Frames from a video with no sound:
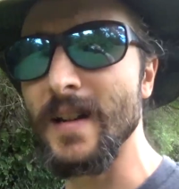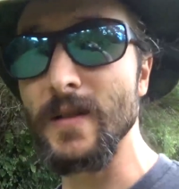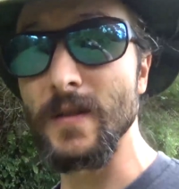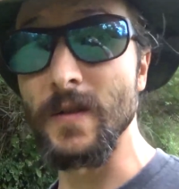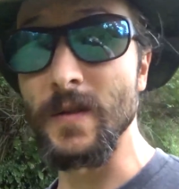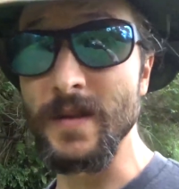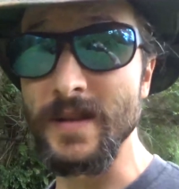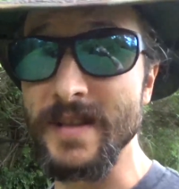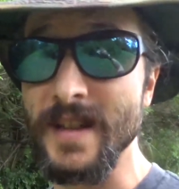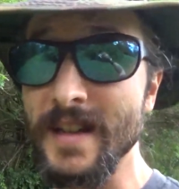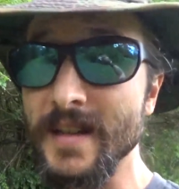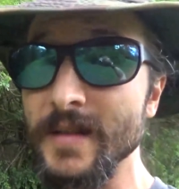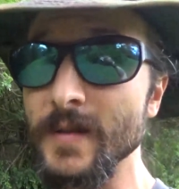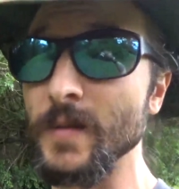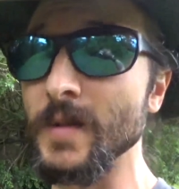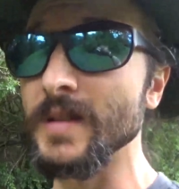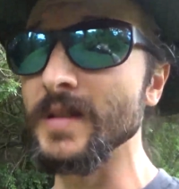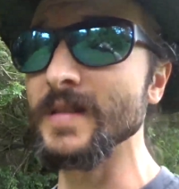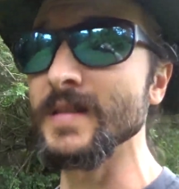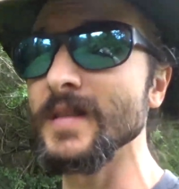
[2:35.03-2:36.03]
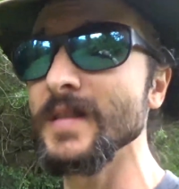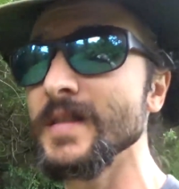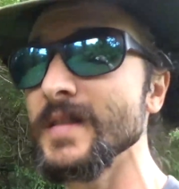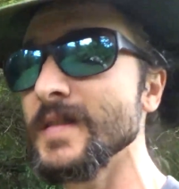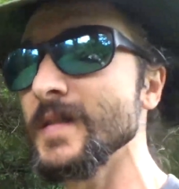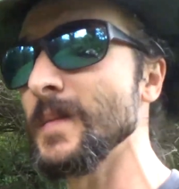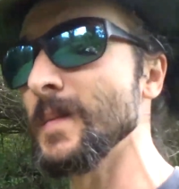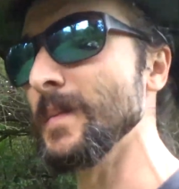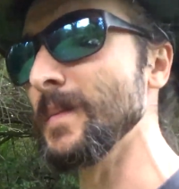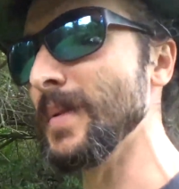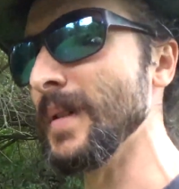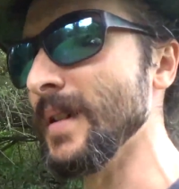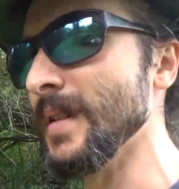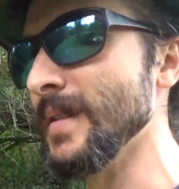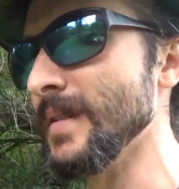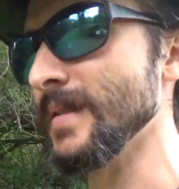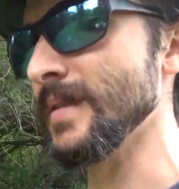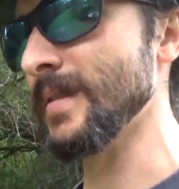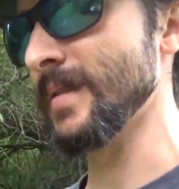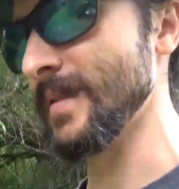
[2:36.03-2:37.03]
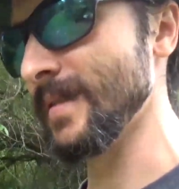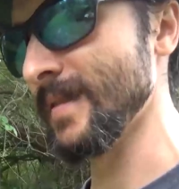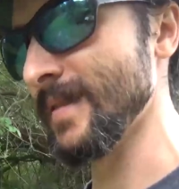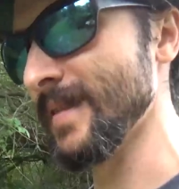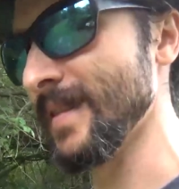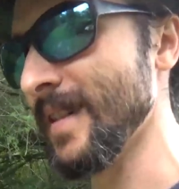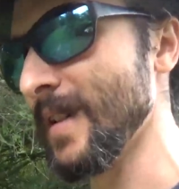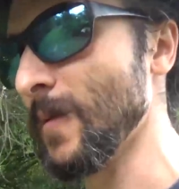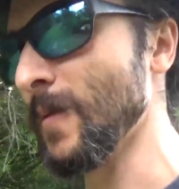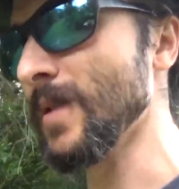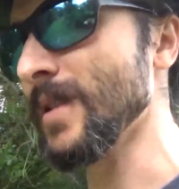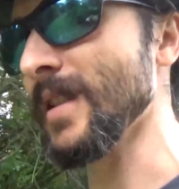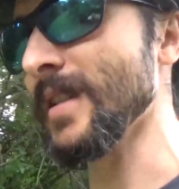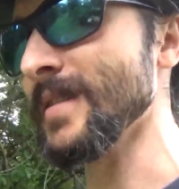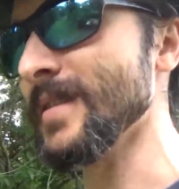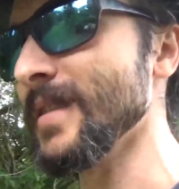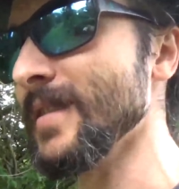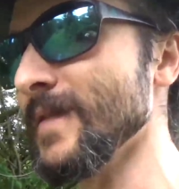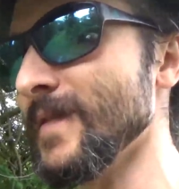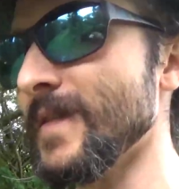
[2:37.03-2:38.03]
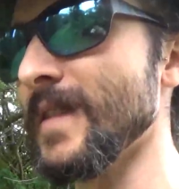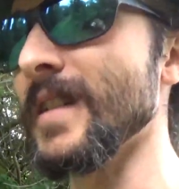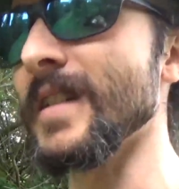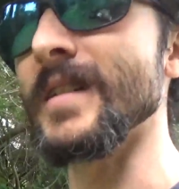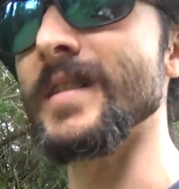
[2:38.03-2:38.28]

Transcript: don't know exactly what this is, but I want to identify